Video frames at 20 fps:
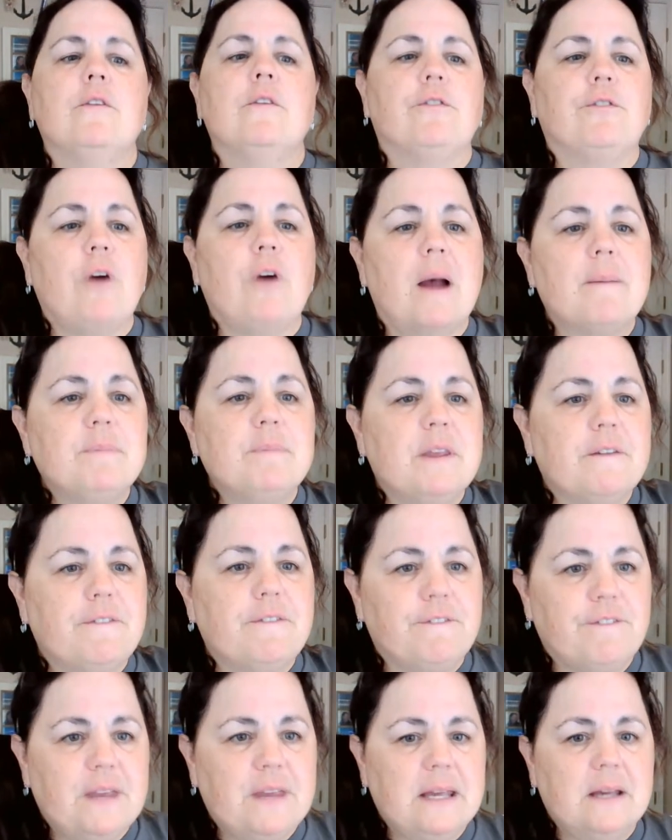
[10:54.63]
from the
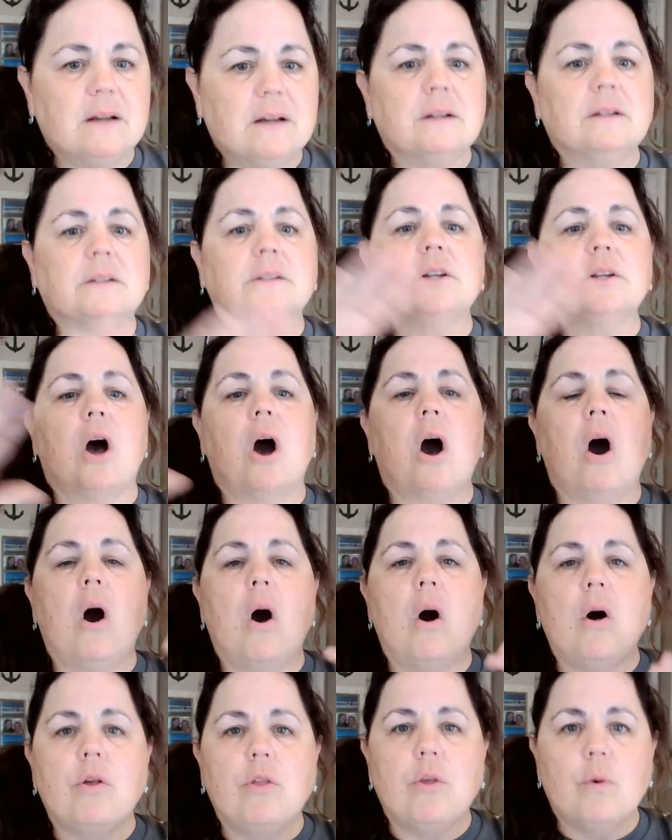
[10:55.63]
field
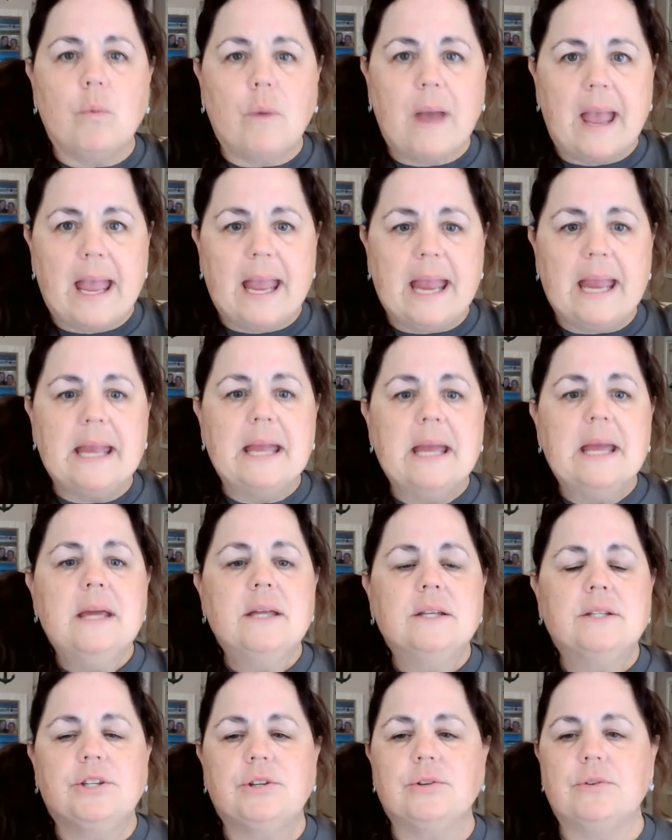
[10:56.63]
all the way
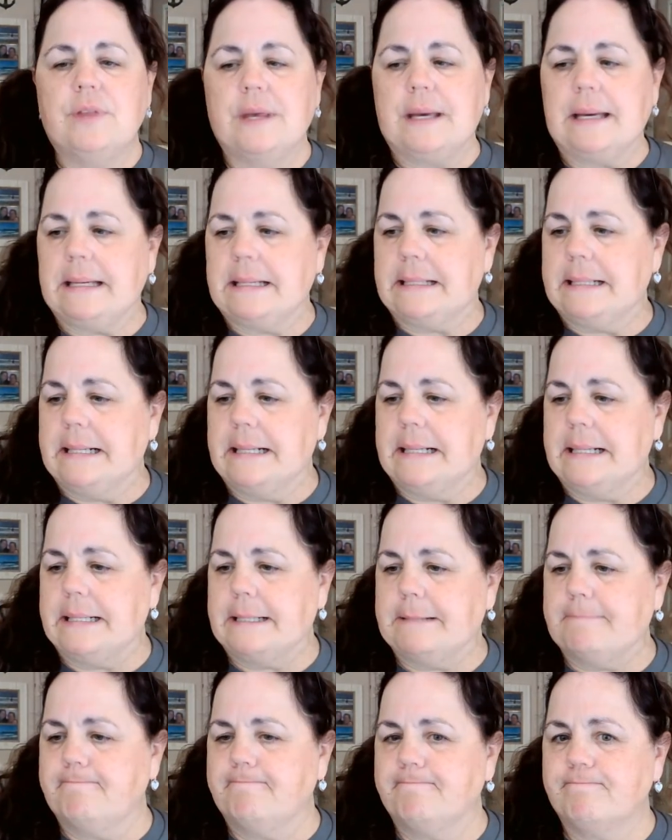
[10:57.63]
to
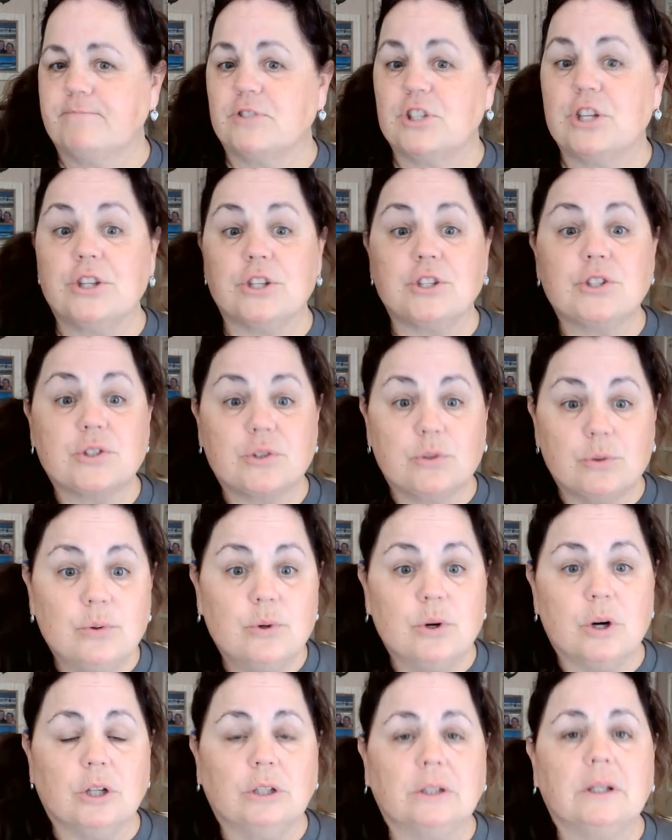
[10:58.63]
the
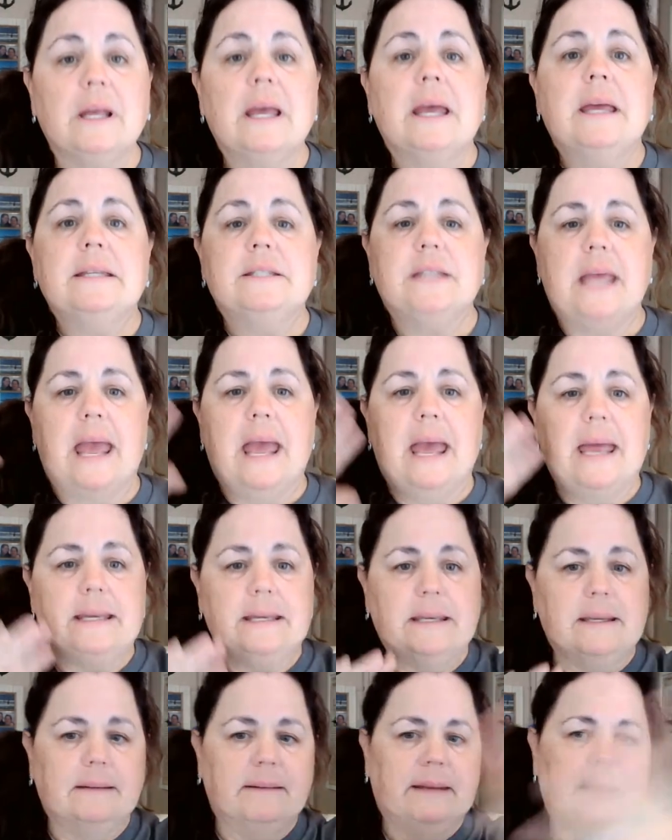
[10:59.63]
school
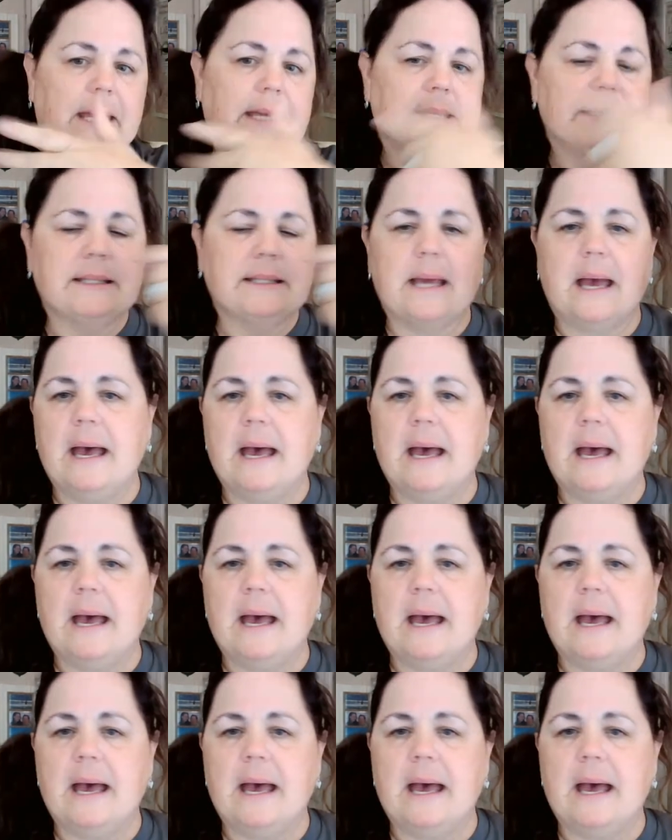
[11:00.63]
and get